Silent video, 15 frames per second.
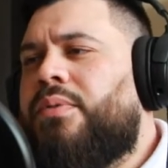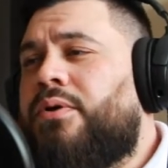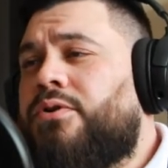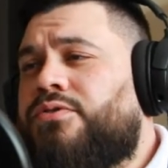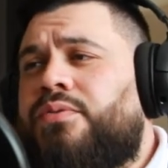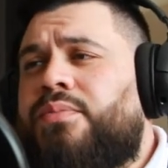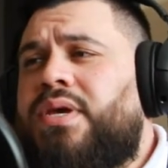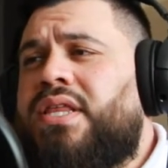
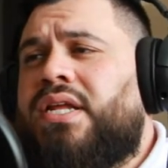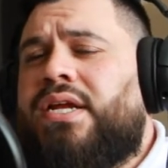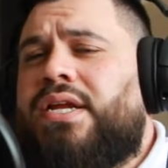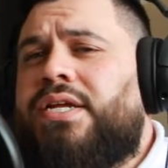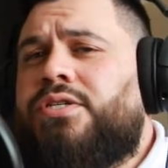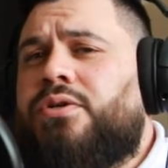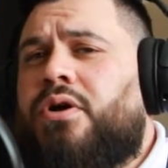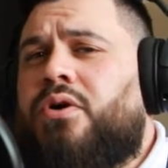Because for me, the
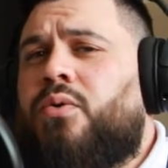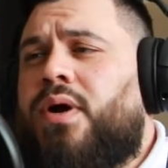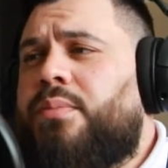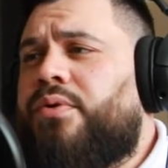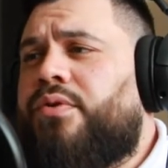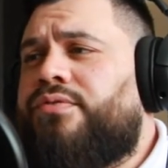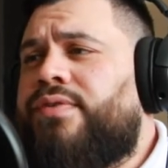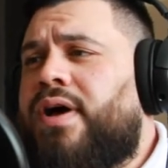lyrics are
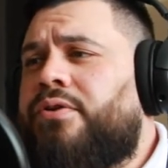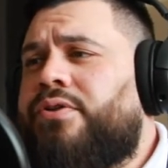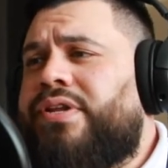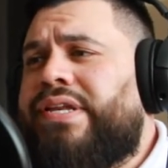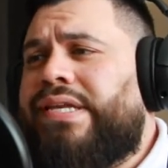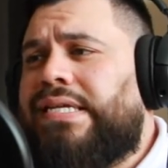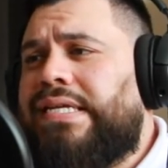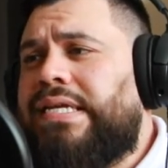quite
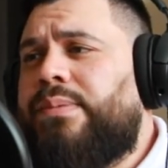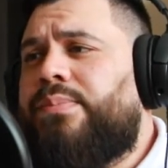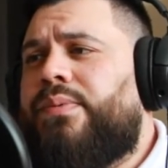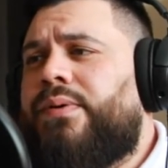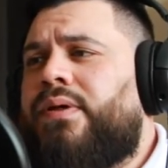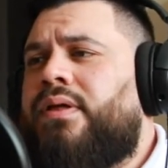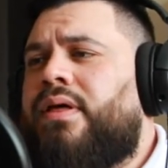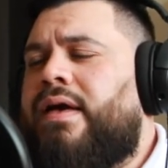profound and
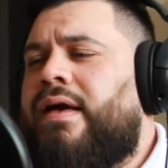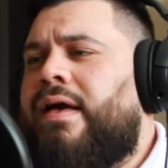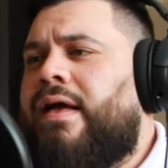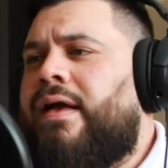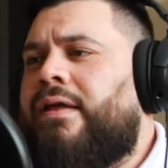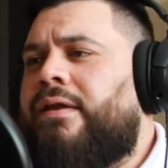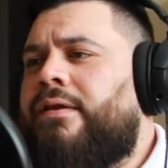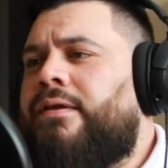deep,
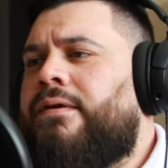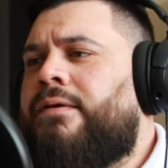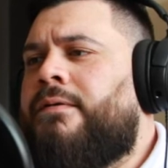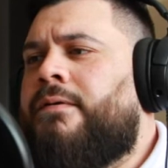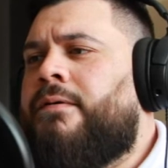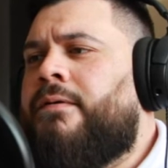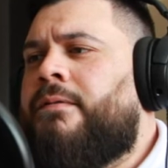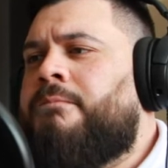and
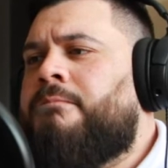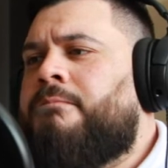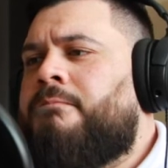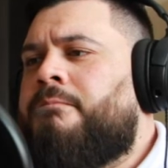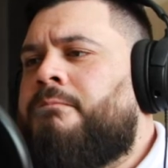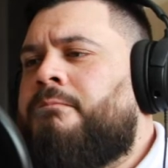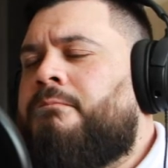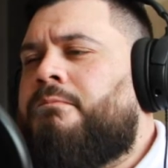
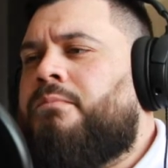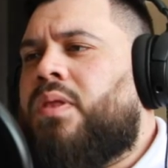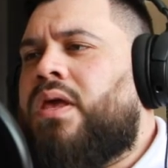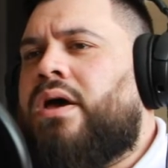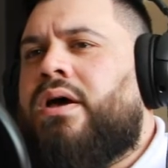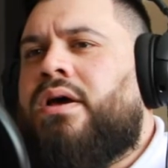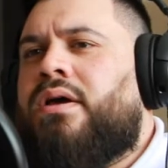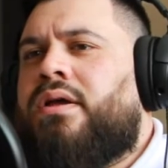
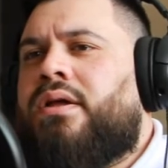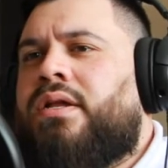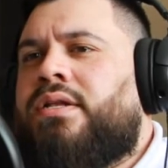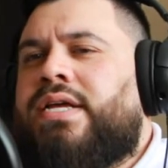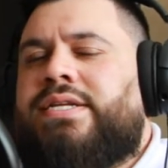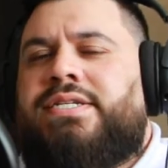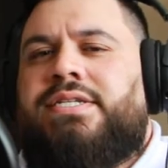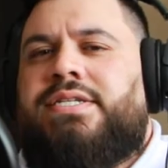yeah,
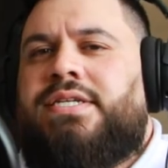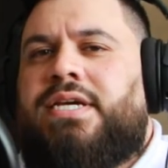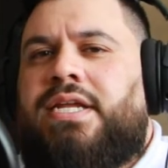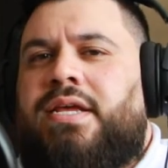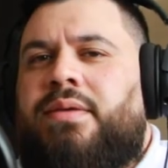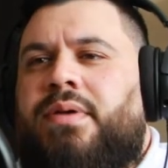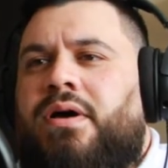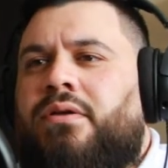it doesn't
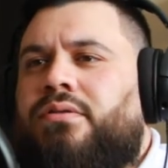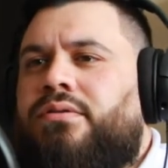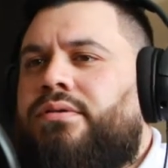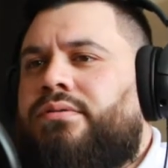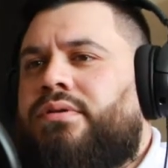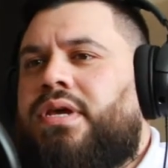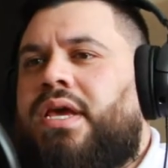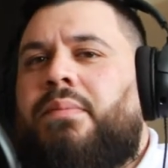scream
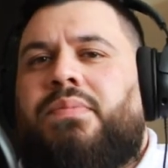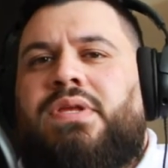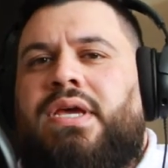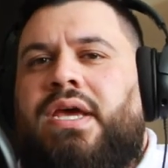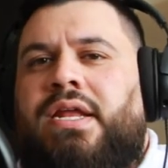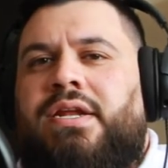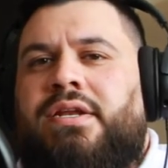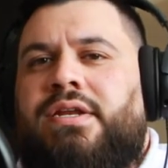out
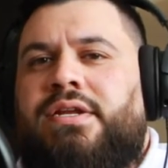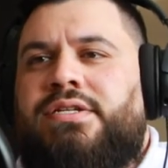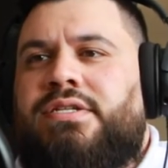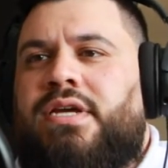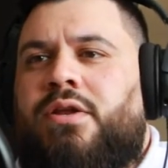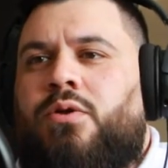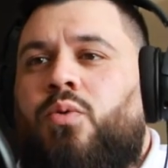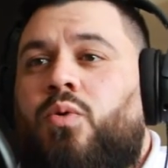
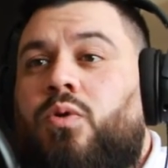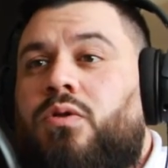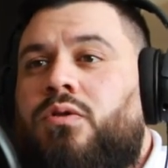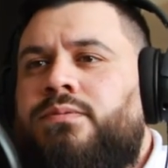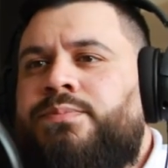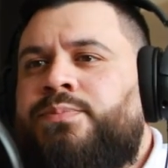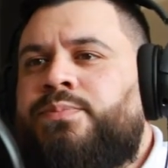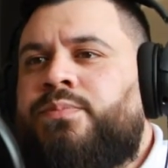empty-headedness at
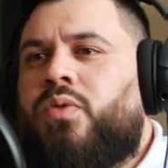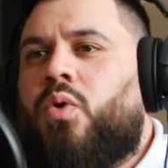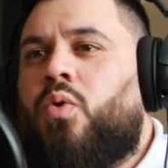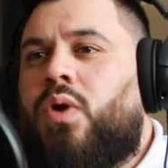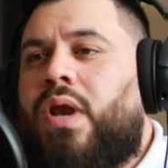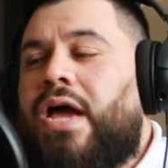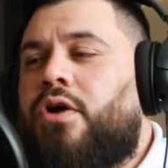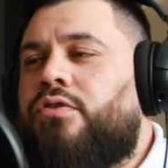all
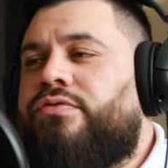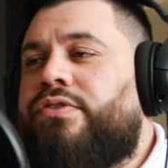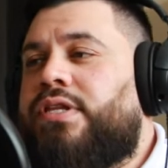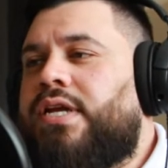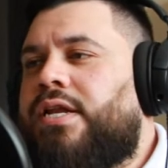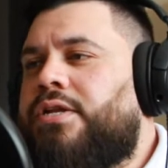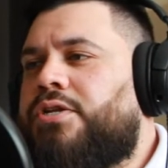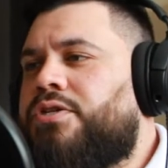or lack of
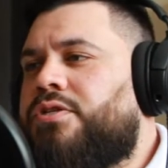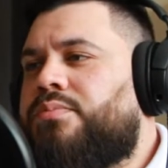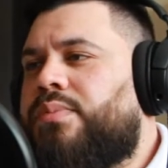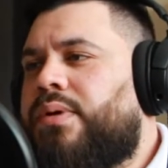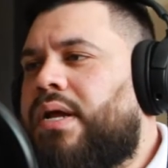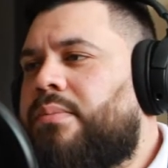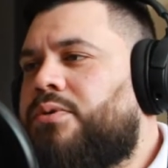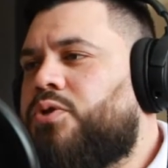intelligence,
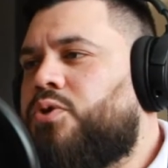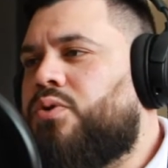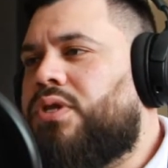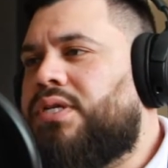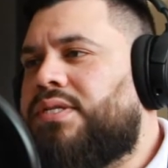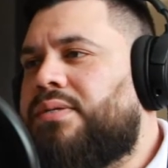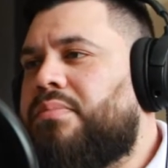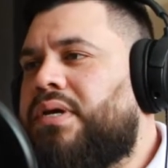but I'm
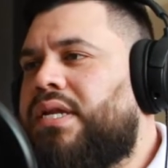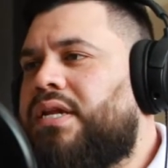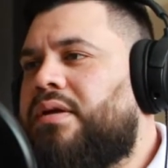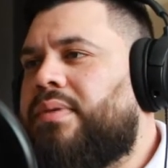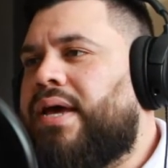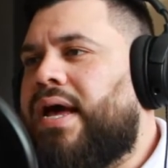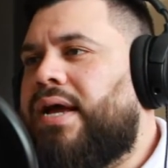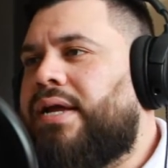sure there's a
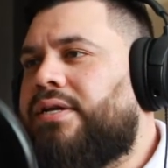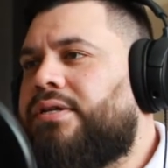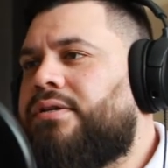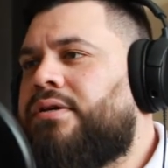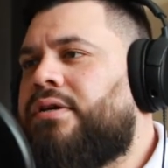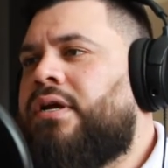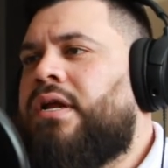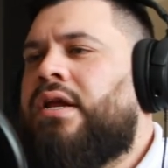meaning behind
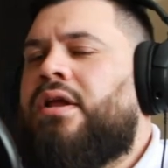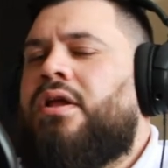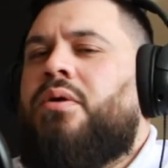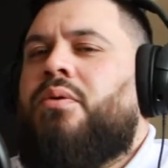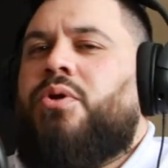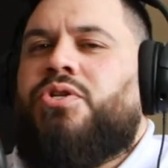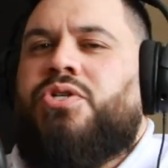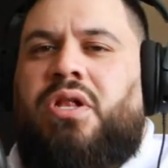it,
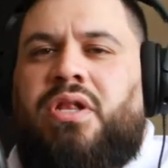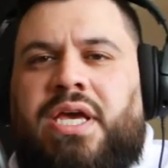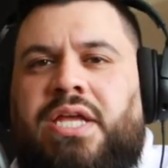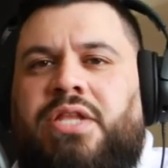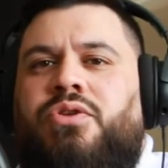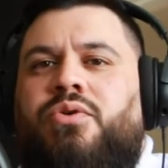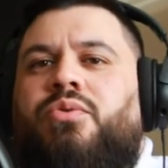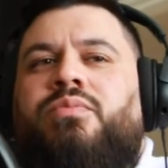which I'll
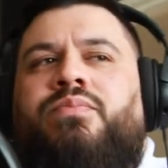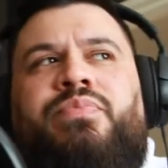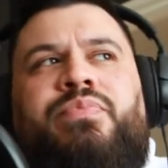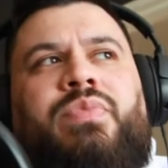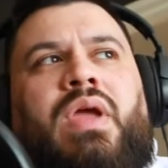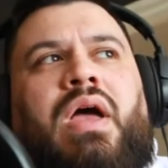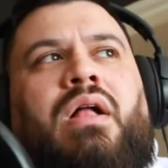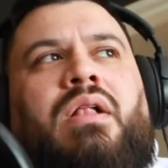get to.
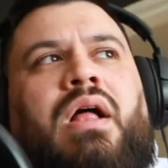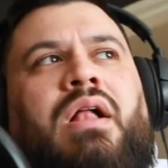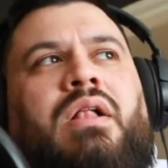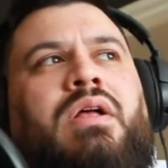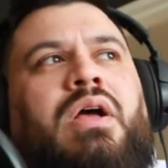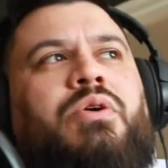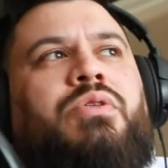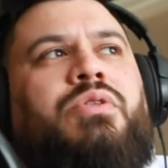
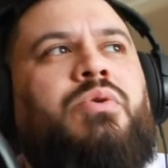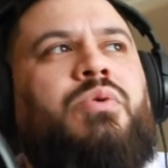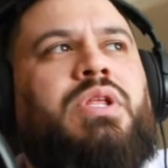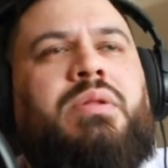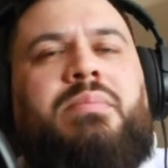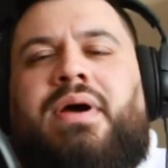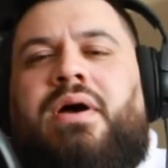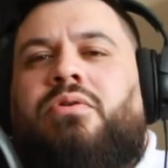I'll go
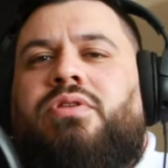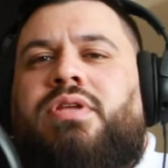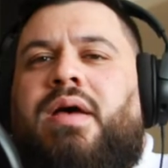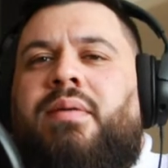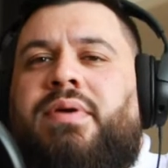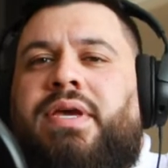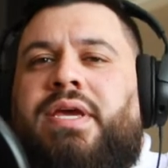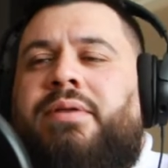through it in my own
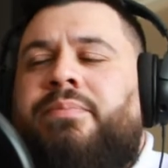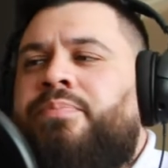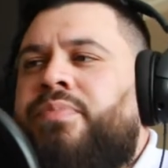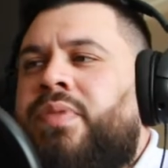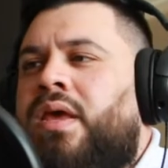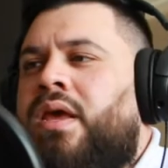time again.